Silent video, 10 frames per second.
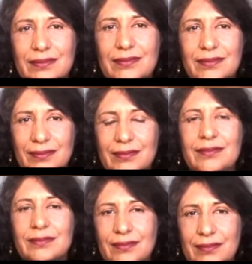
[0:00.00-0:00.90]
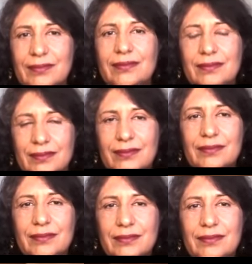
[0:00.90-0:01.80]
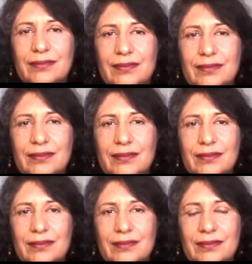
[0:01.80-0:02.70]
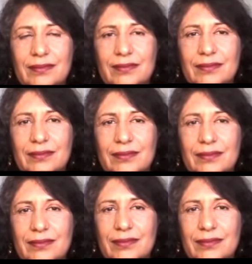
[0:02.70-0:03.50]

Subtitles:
(silent)